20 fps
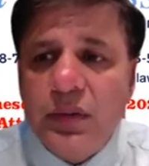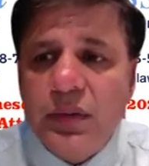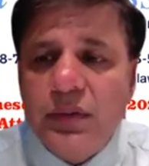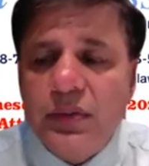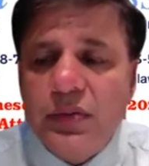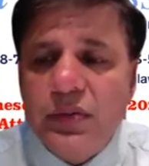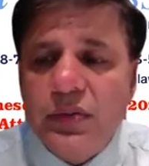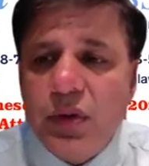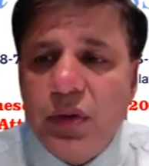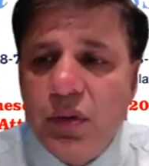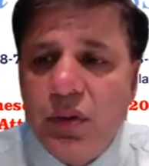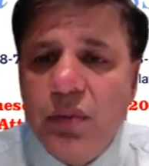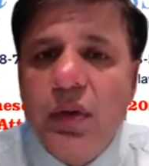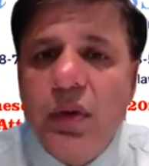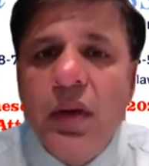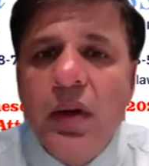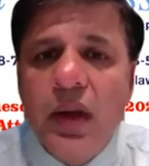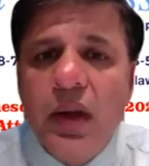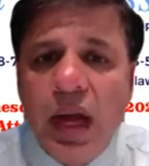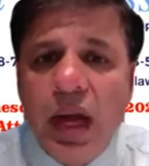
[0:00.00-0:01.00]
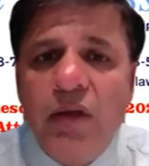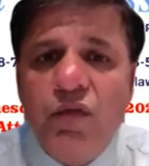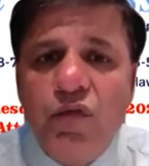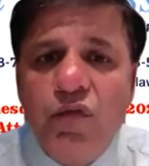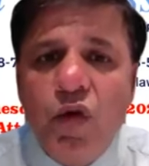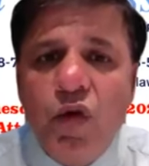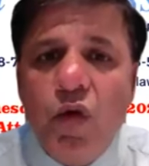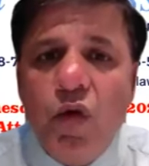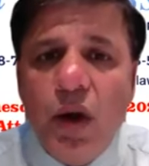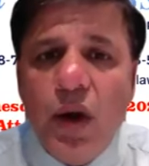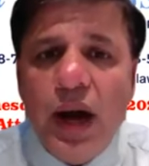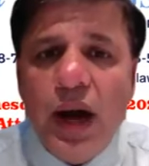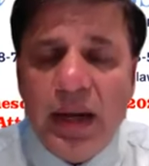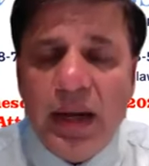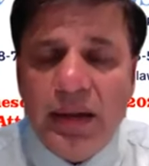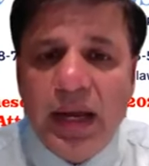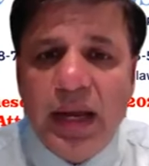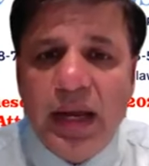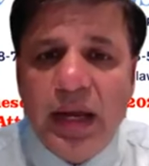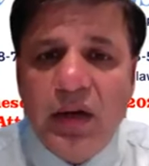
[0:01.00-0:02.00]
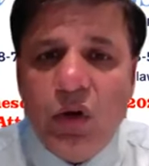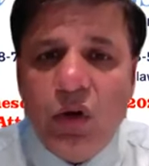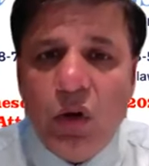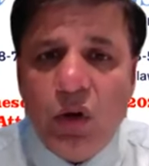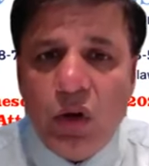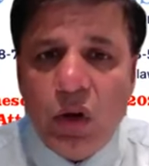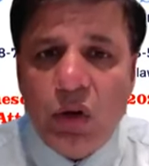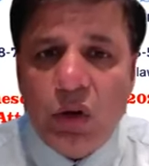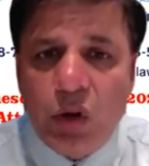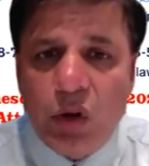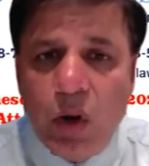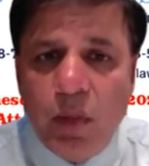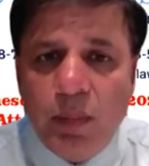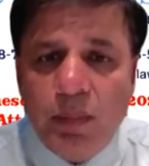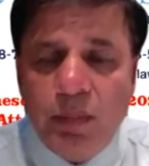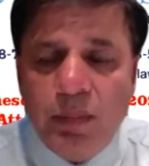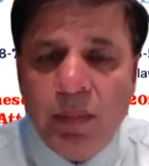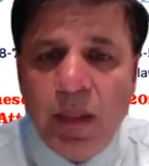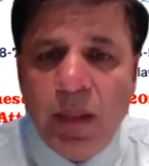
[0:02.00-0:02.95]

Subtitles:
So info@gehilaw.com.